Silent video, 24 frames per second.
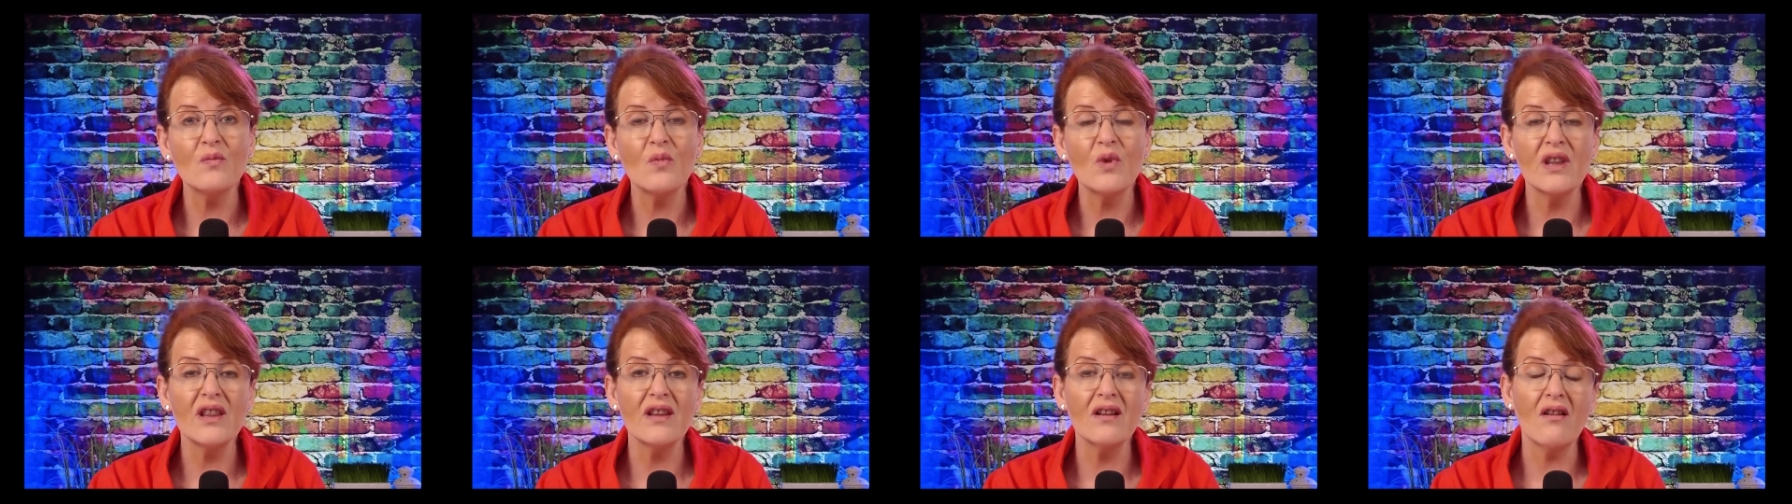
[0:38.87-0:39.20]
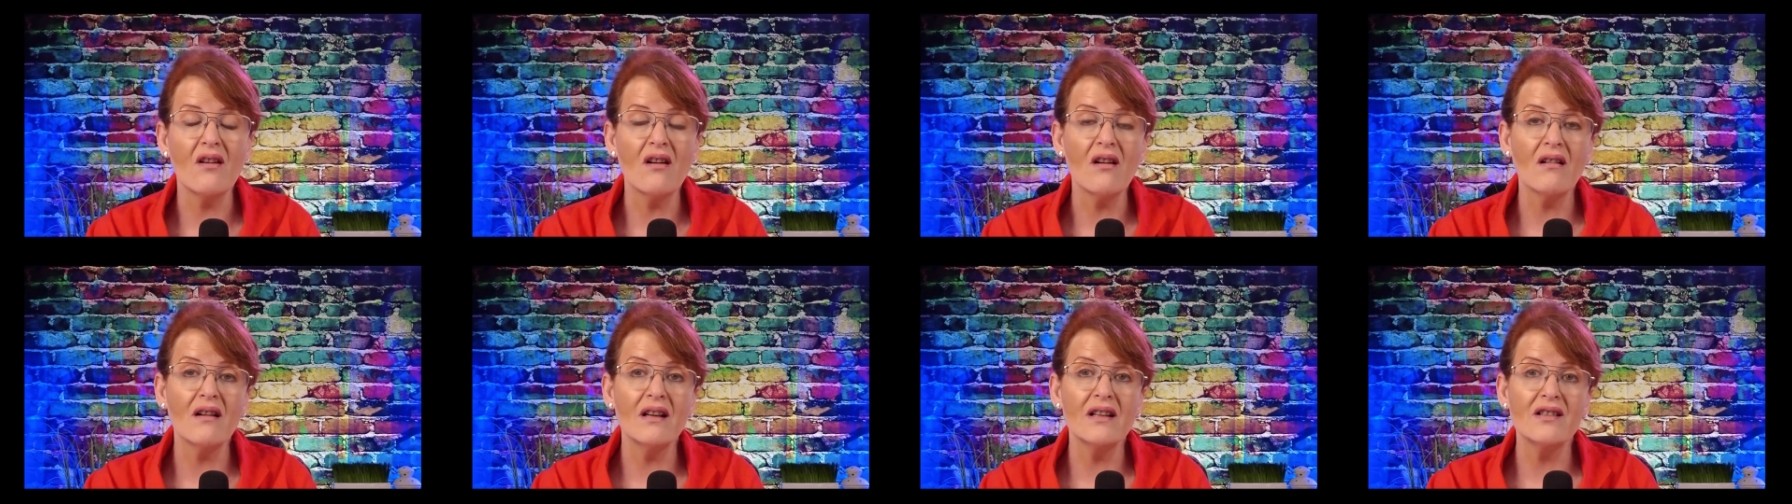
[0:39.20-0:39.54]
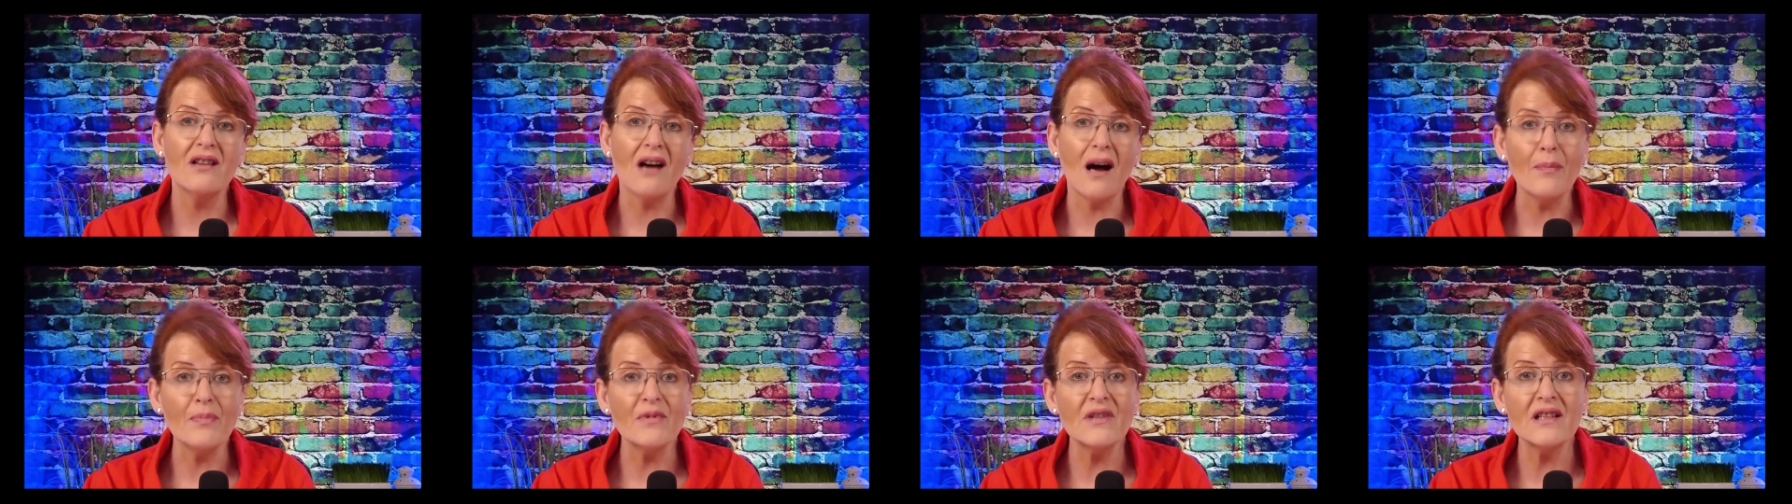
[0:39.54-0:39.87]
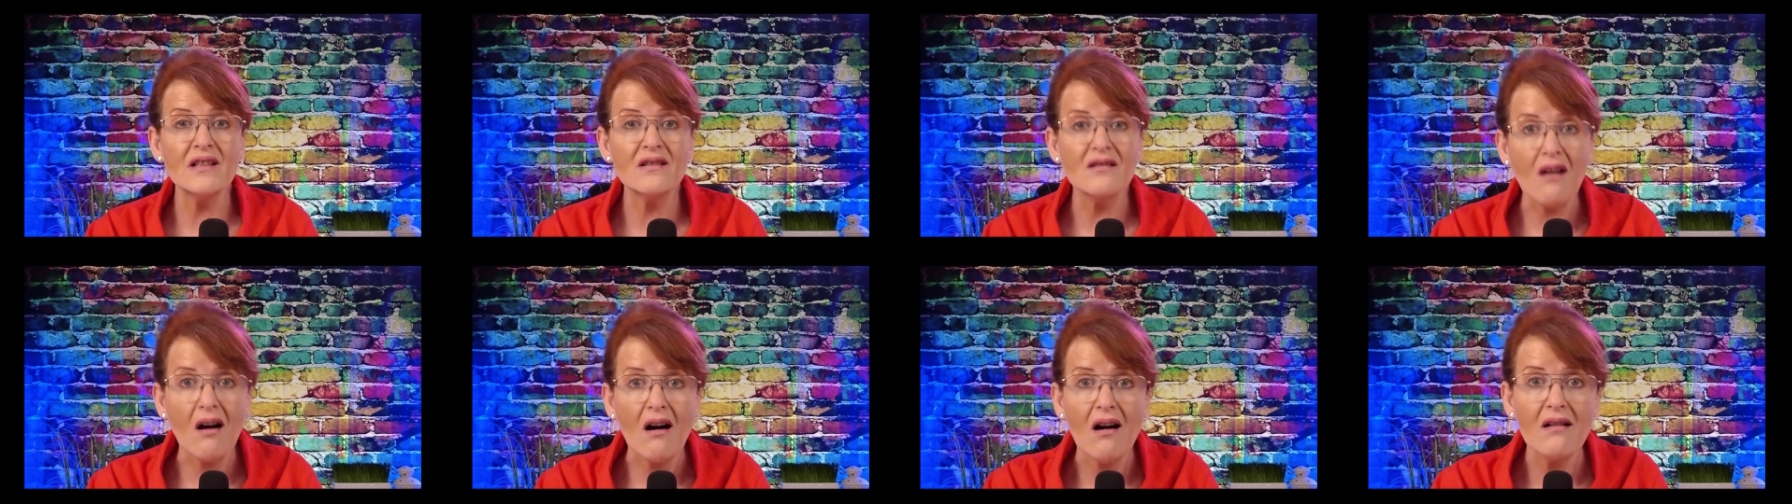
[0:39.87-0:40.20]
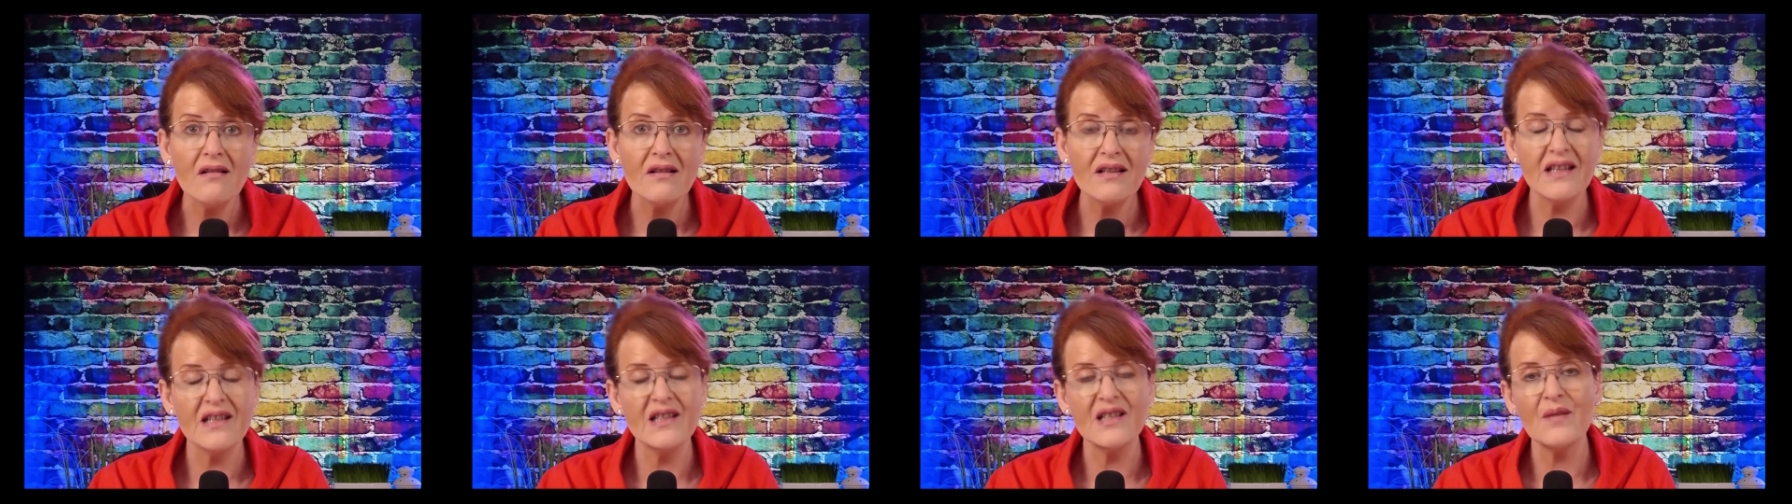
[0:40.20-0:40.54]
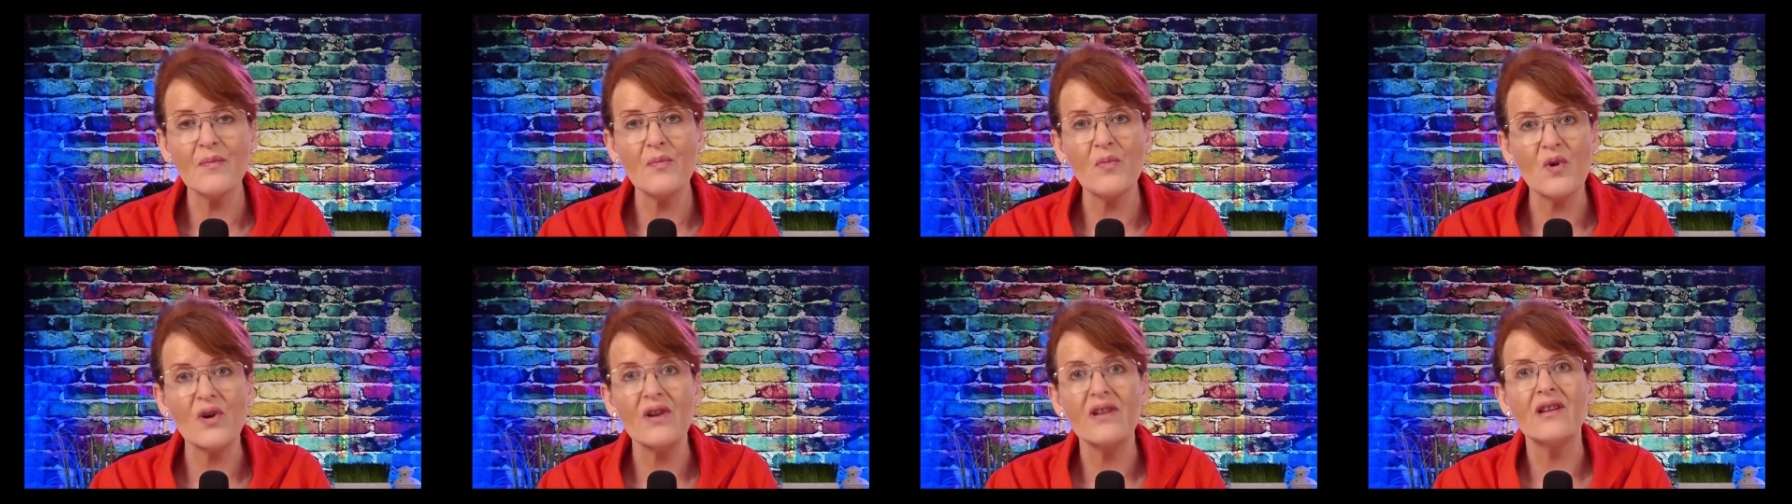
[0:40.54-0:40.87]
with our adopted dogs and
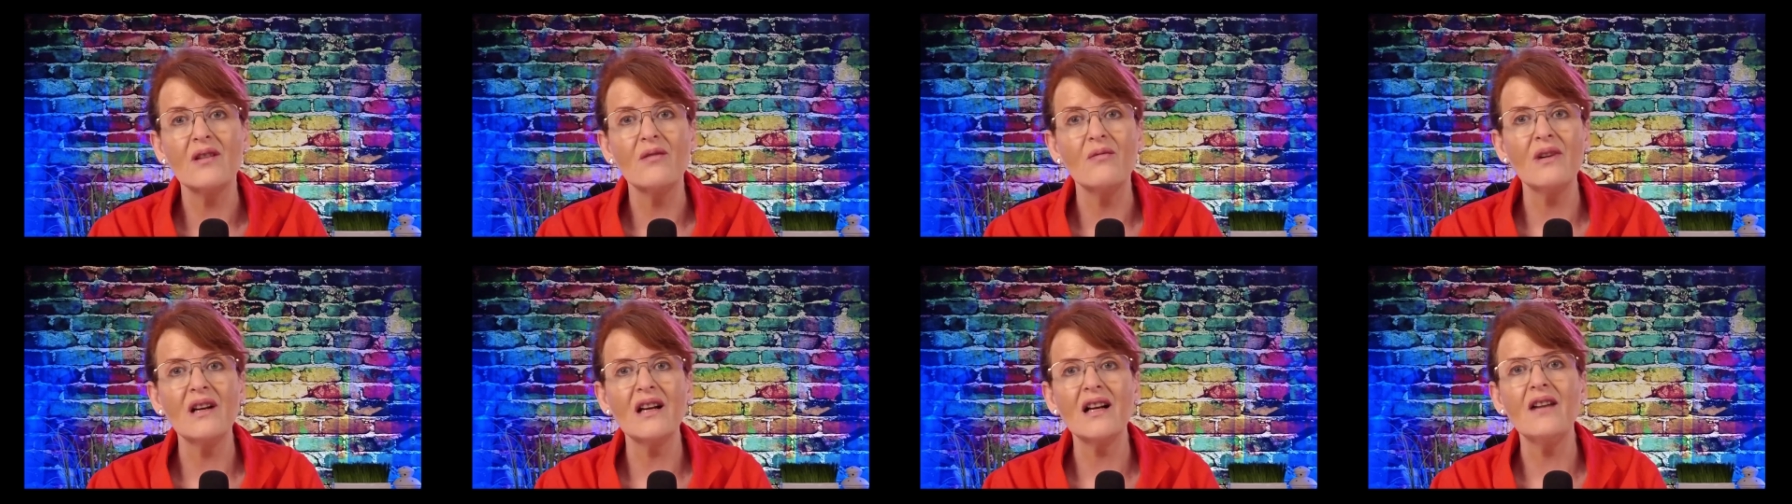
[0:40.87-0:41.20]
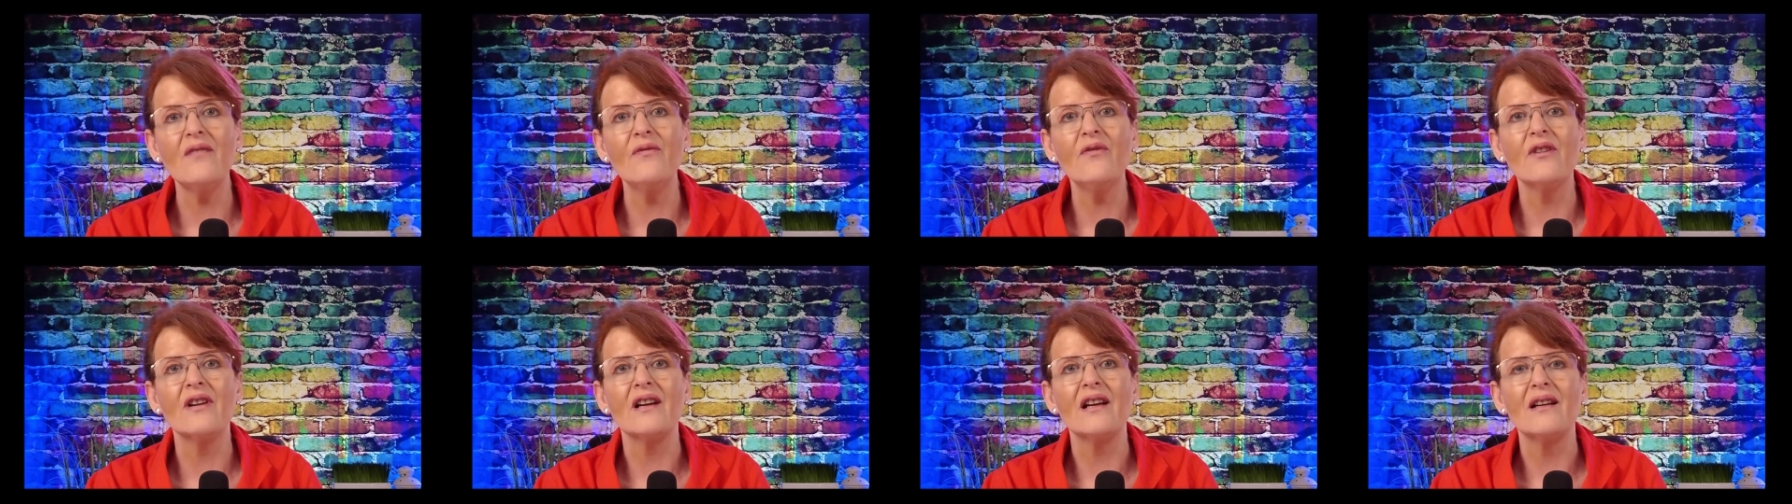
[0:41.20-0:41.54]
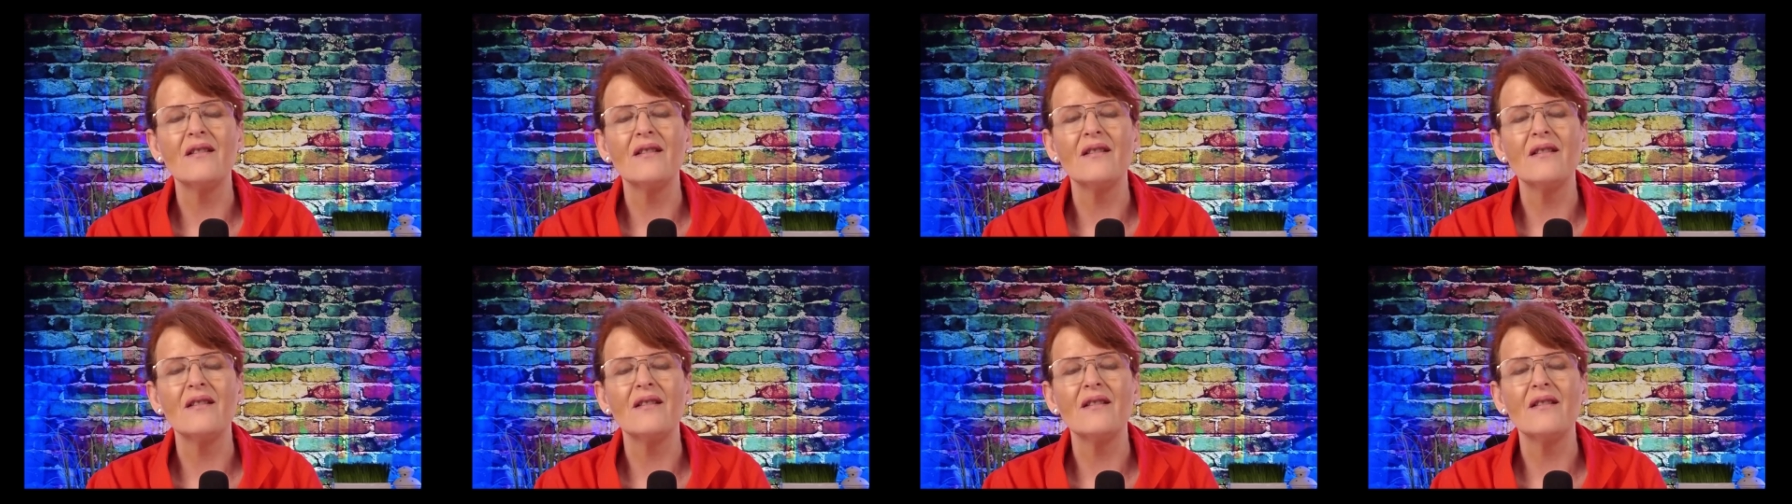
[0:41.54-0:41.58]
support their recovery.